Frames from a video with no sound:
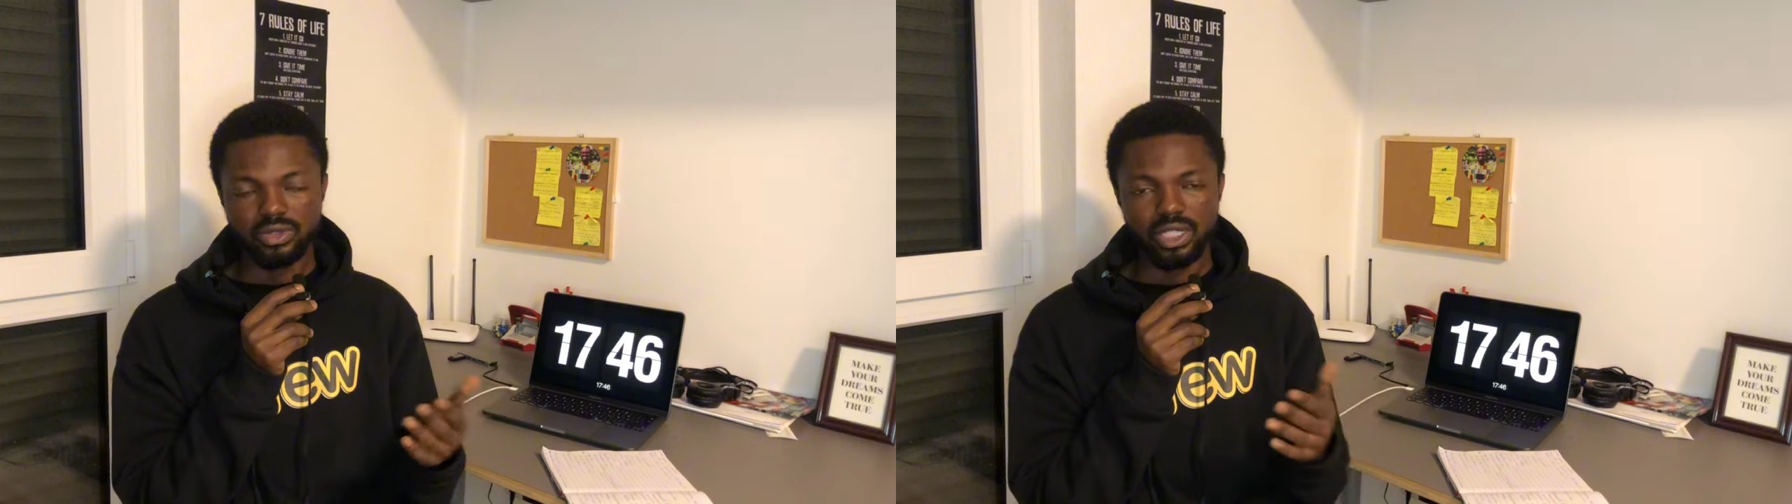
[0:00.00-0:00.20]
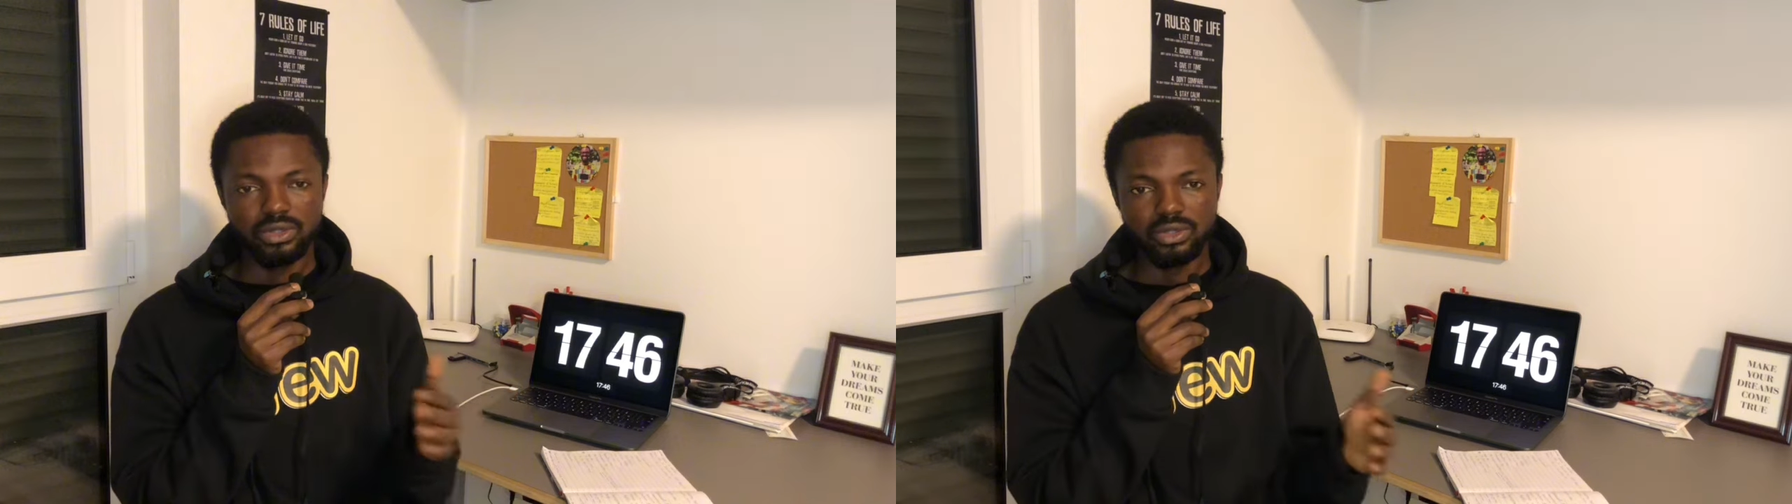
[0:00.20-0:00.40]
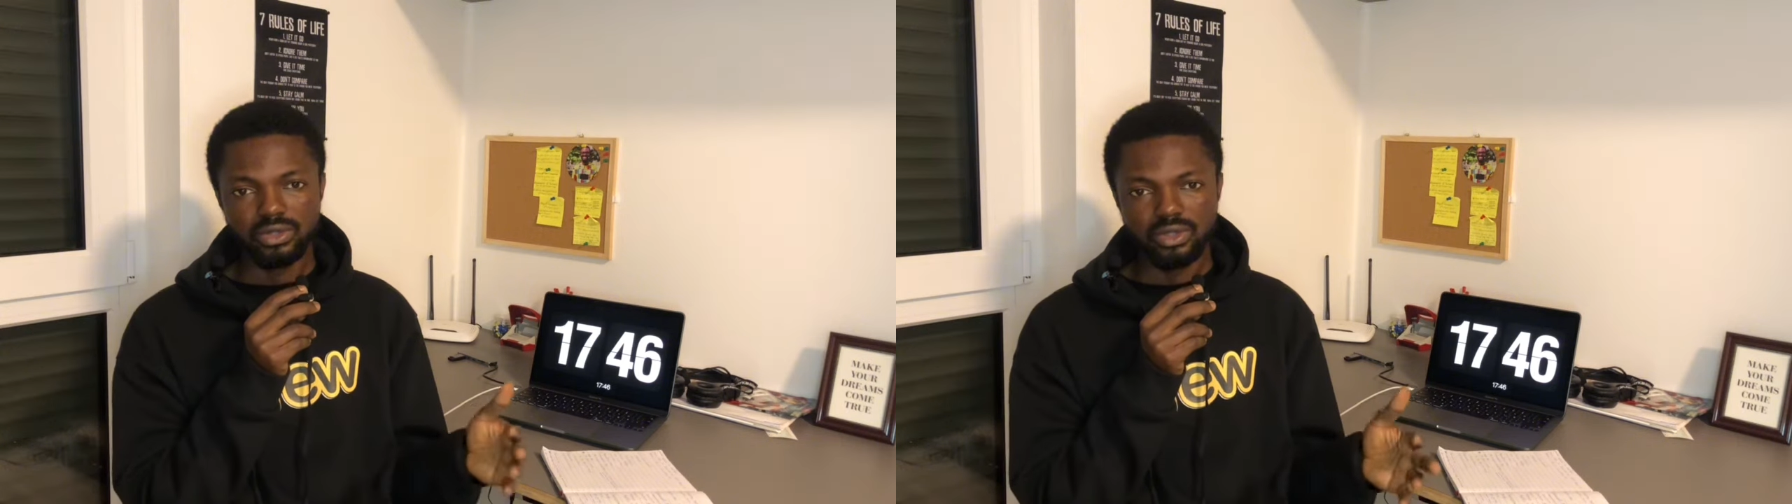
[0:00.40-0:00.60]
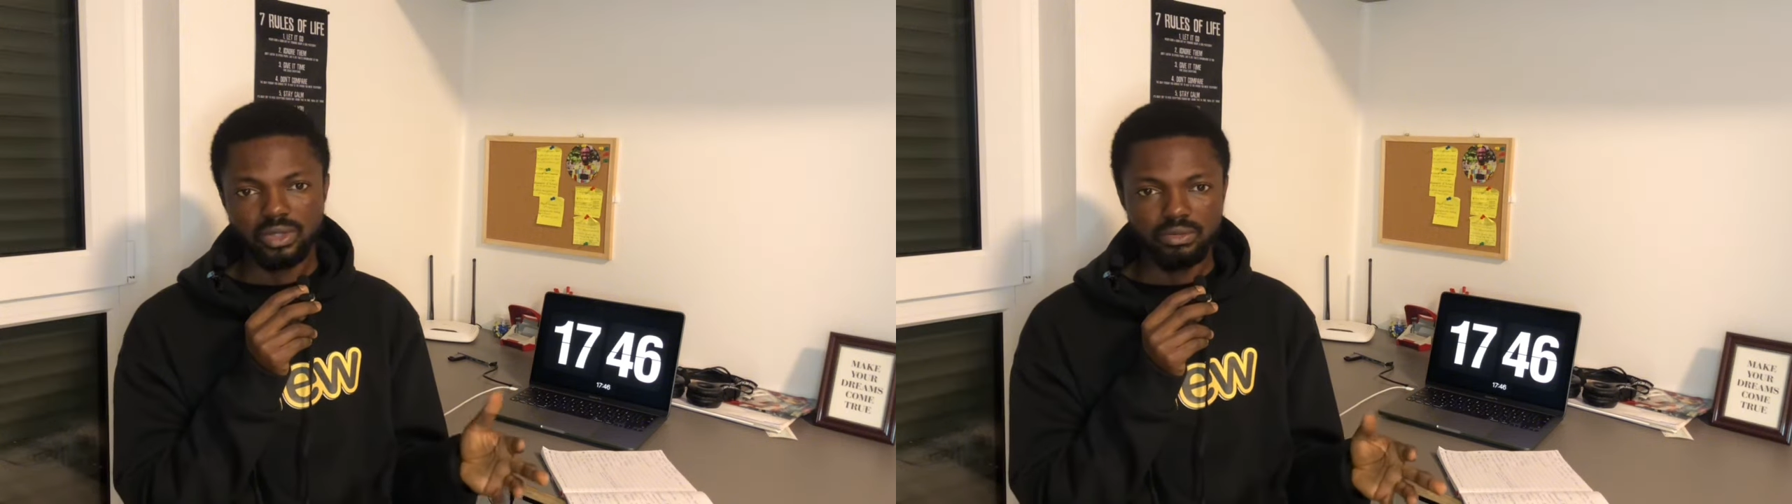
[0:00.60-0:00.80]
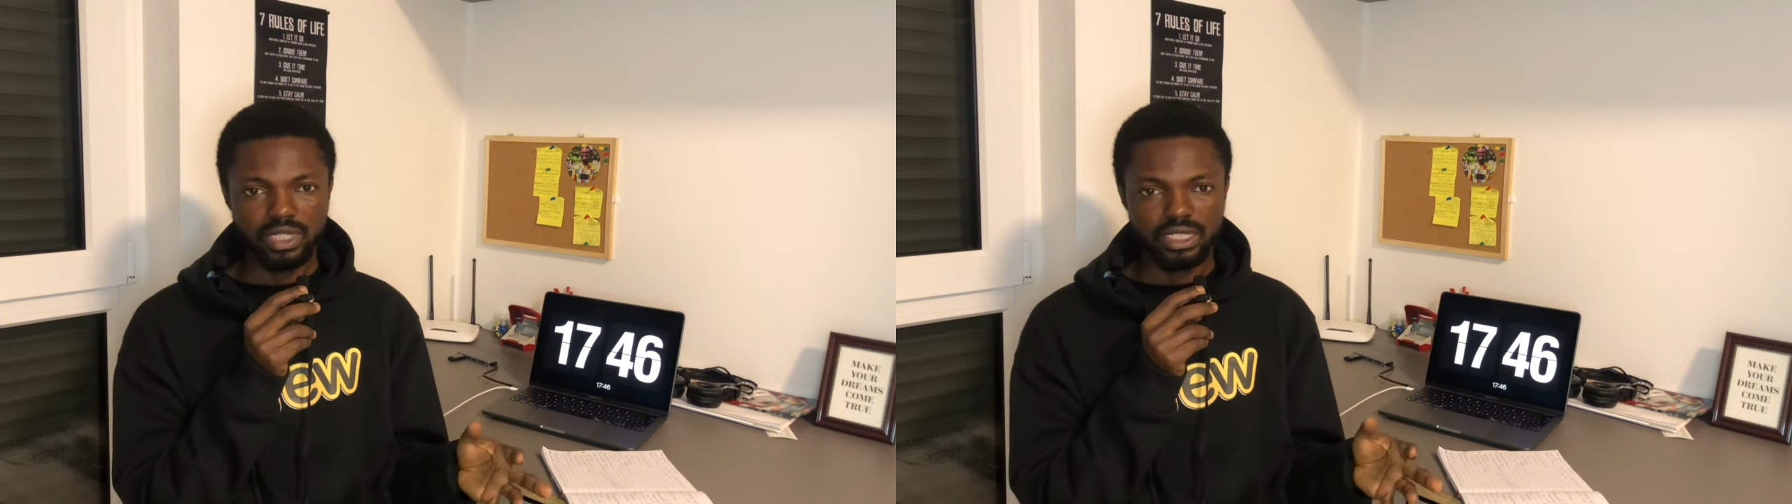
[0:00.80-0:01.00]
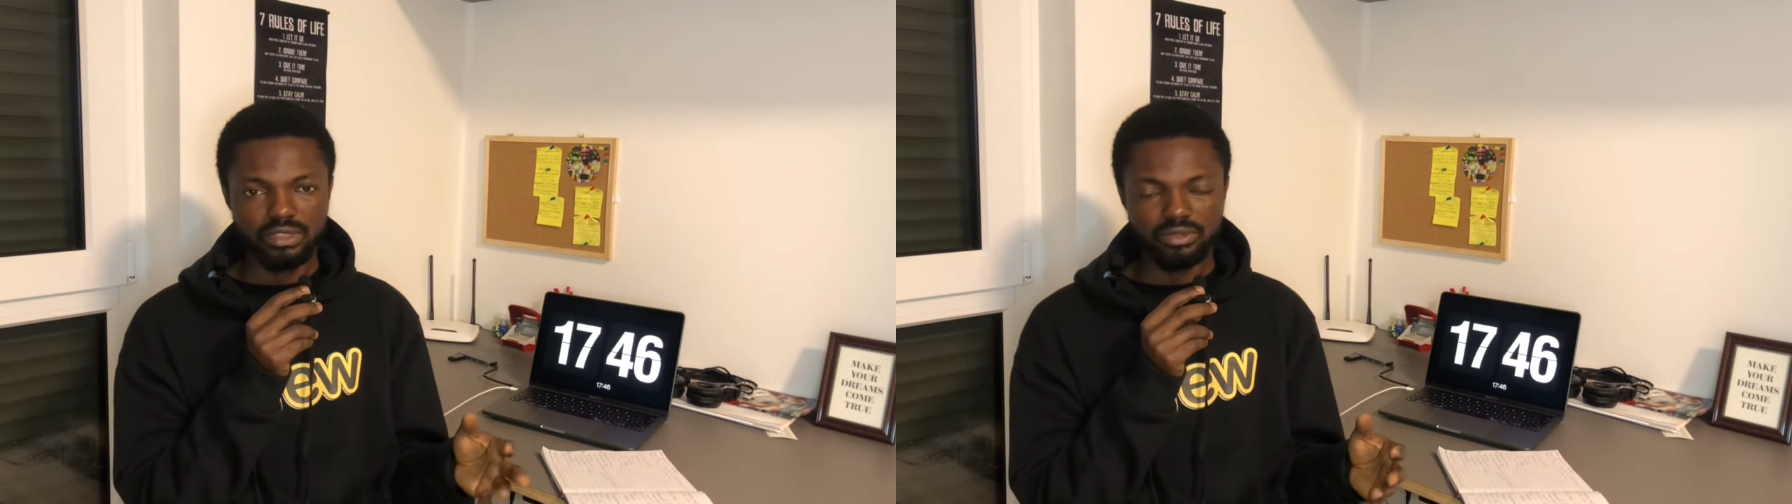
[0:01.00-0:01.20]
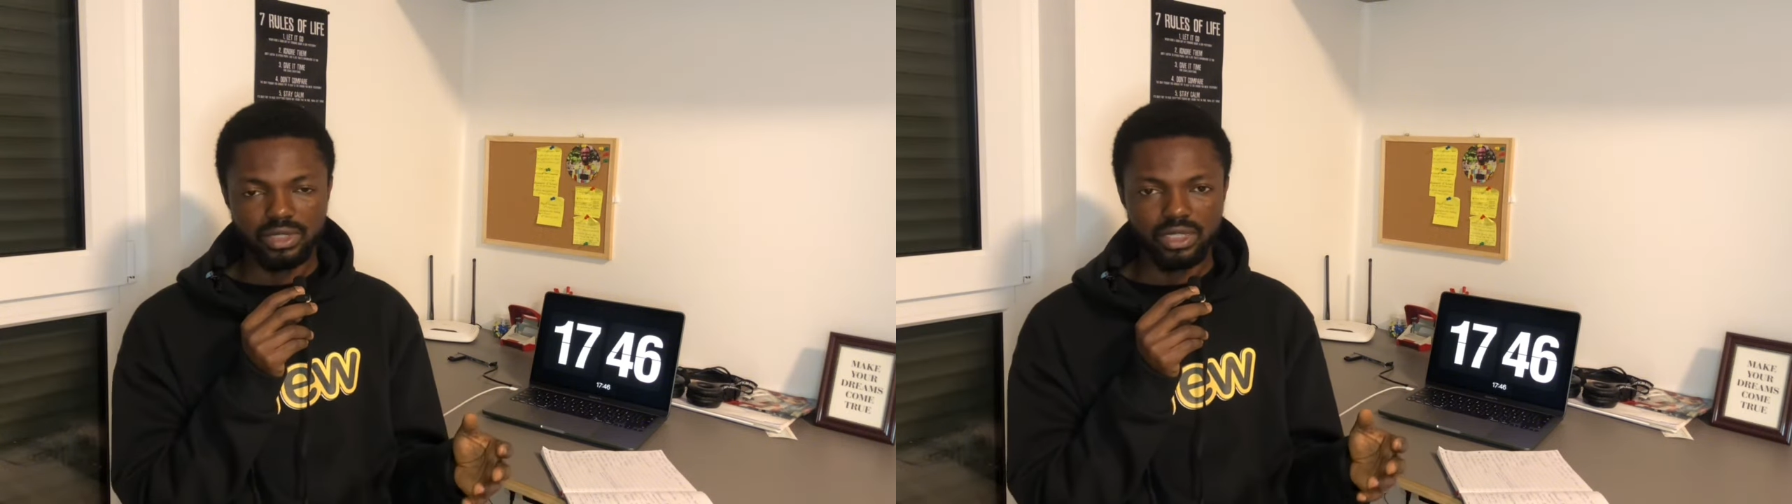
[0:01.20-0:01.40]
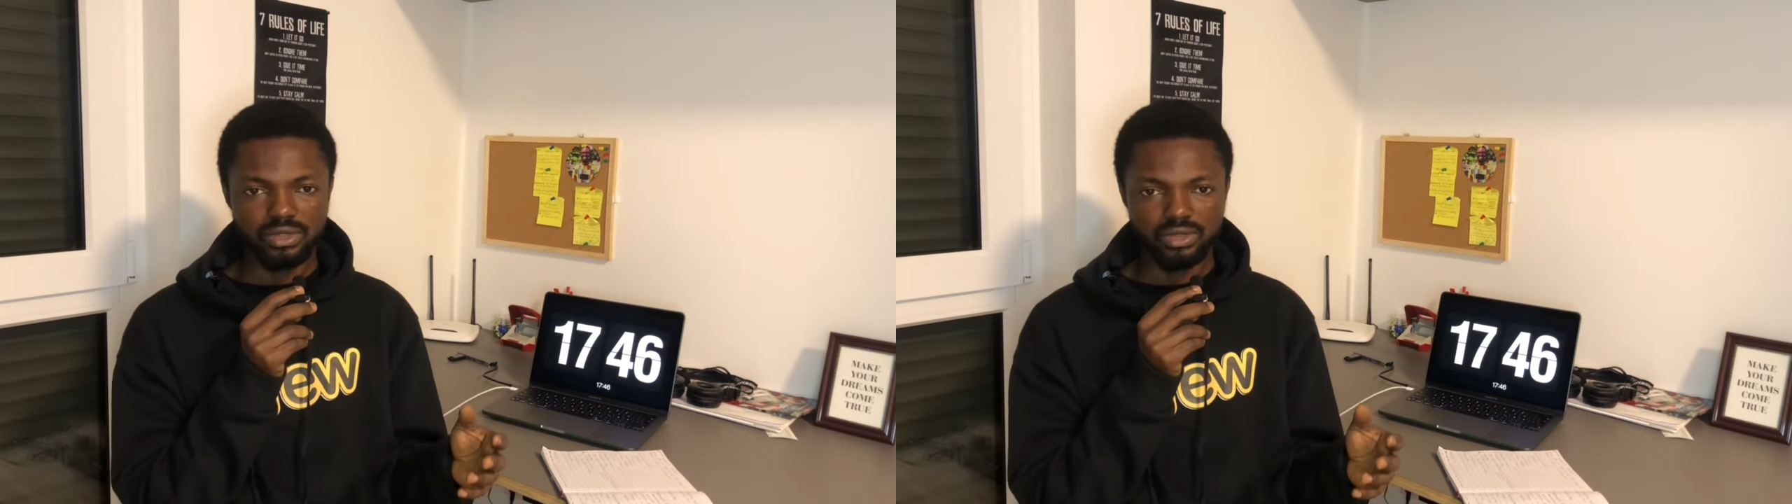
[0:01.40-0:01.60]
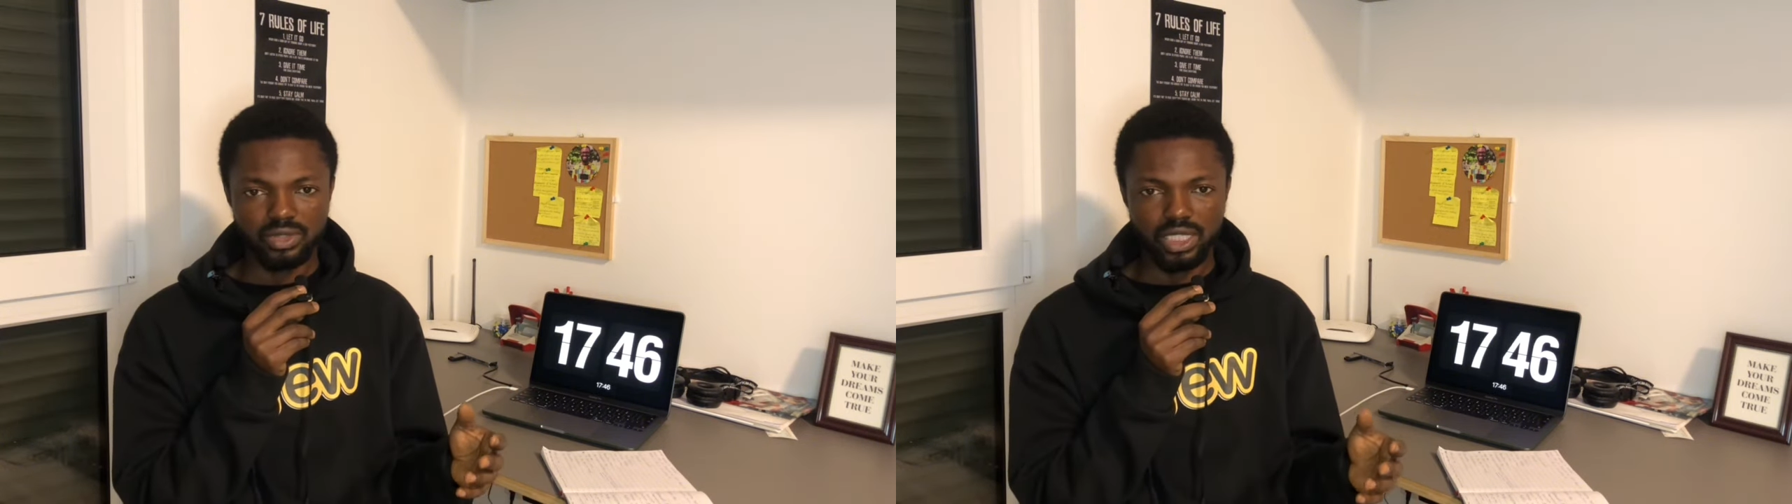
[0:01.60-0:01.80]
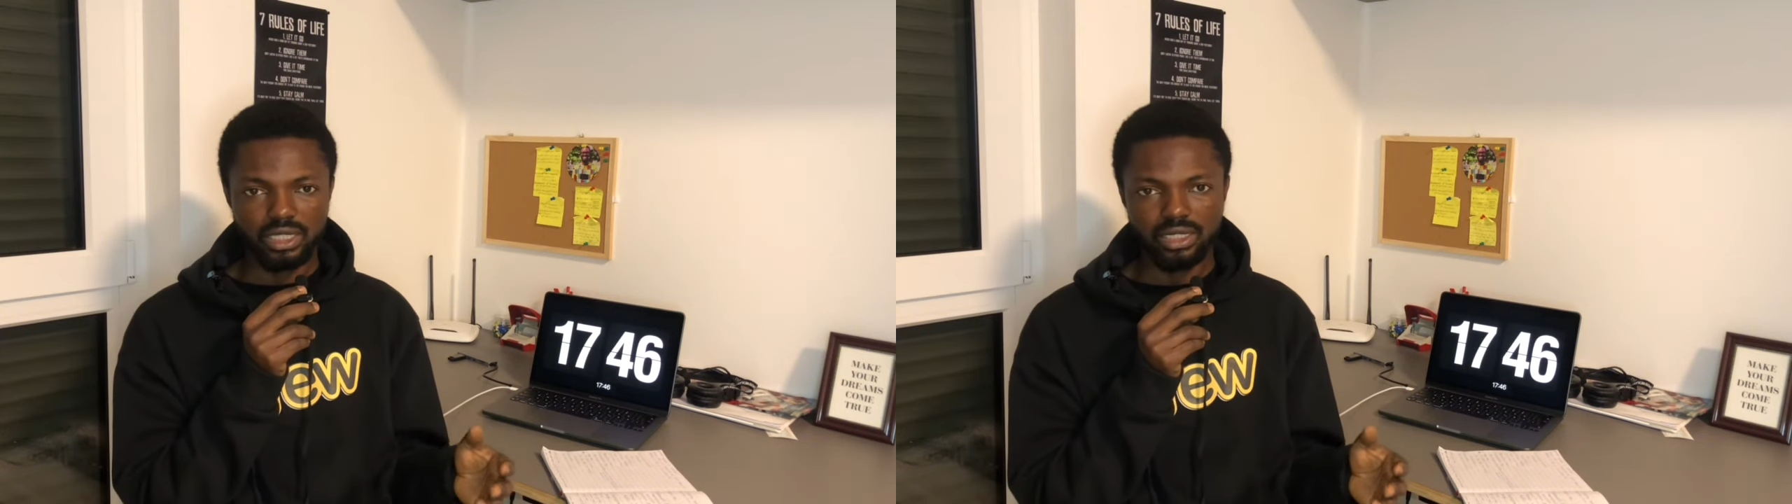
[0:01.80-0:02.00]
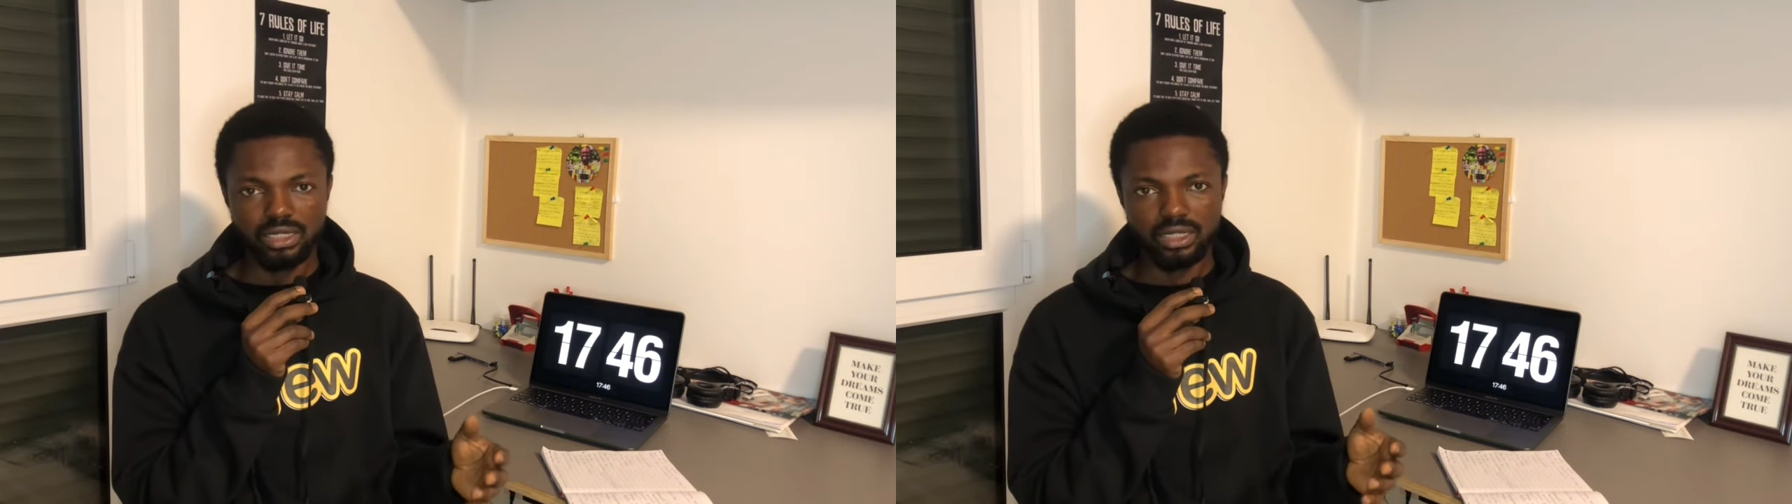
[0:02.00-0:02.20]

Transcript: So I couldn't combine everything together.